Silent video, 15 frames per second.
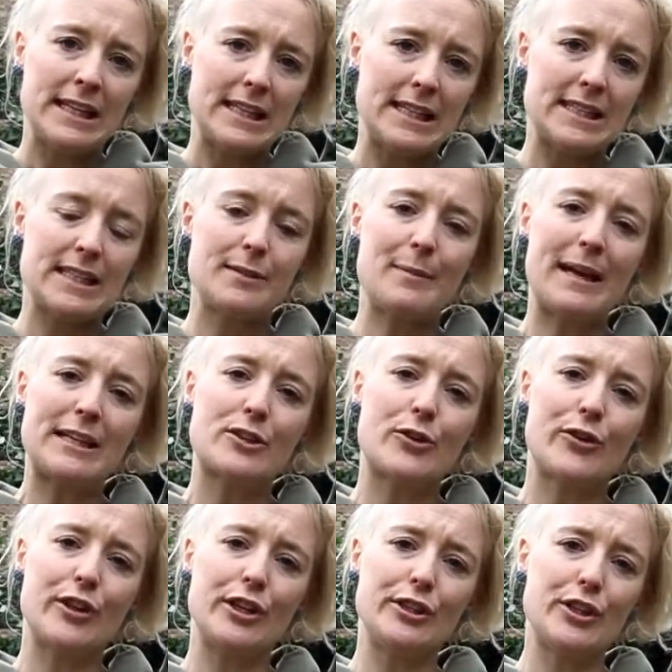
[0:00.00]
is to make
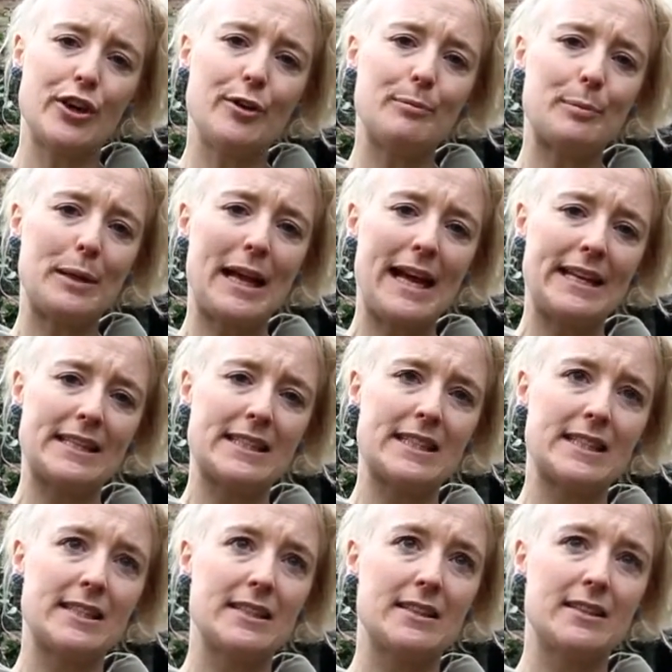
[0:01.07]
sure that you don't
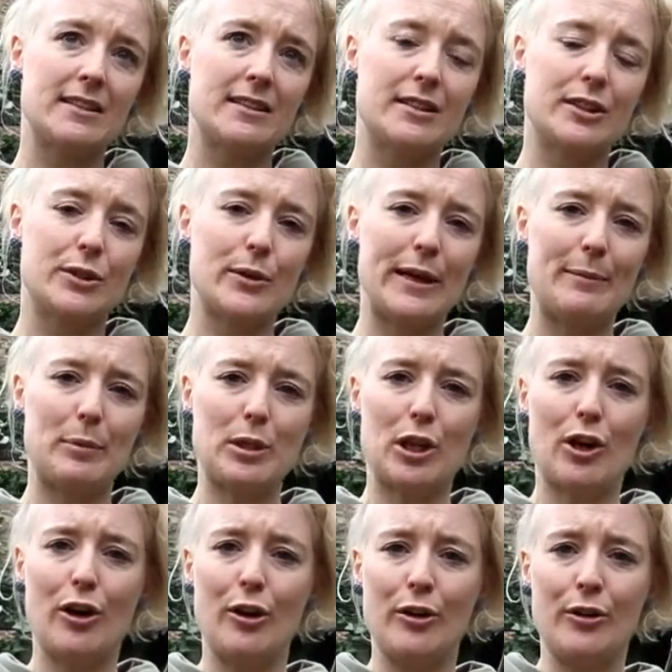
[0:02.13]
plant the tree
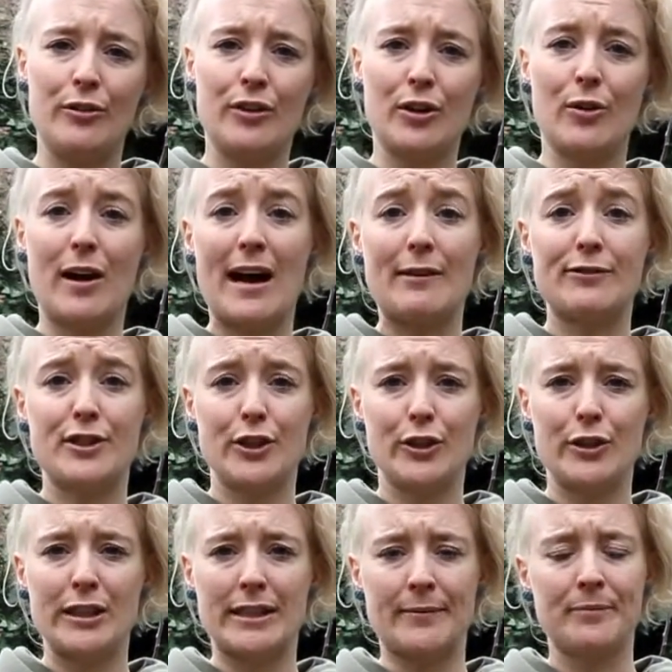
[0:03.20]
below the graft
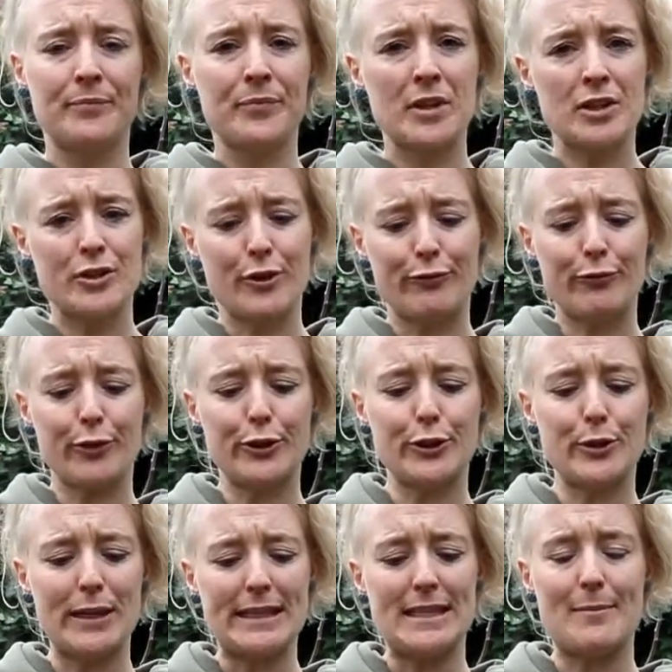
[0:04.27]
union. So fruit
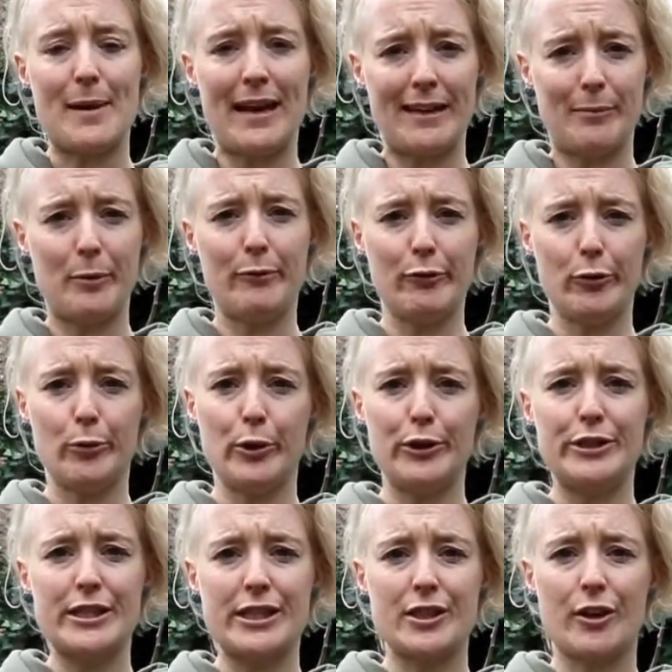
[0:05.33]
trees are made up of a
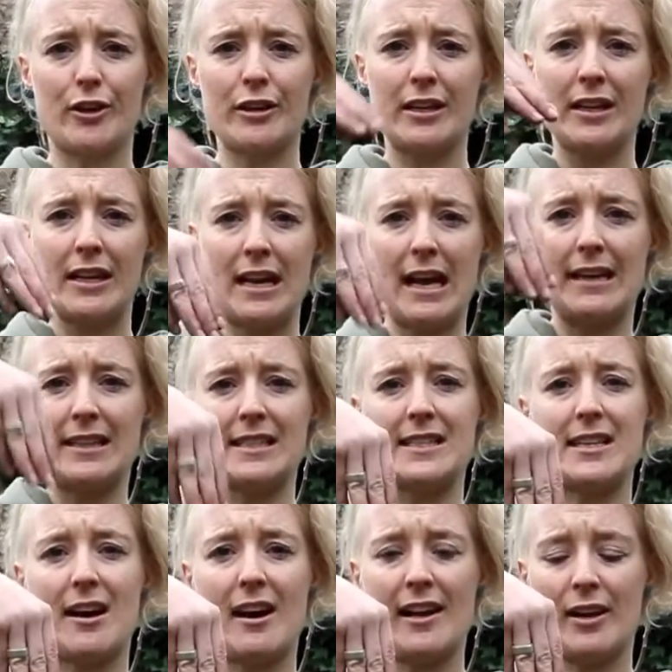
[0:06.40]
rootstock and a
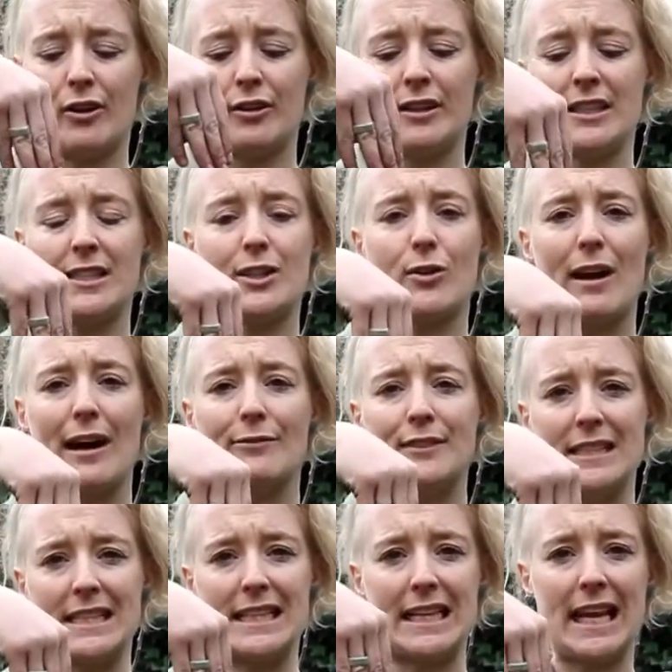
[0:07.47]
scion that's
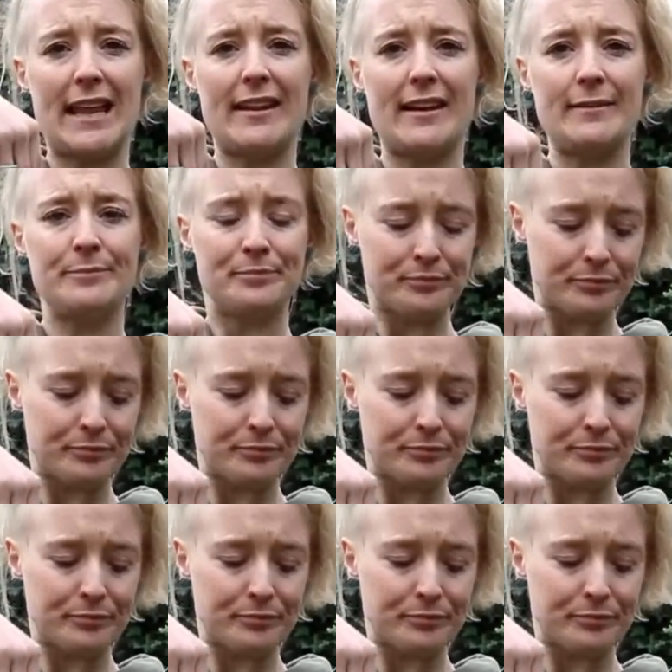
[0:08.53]
grafted together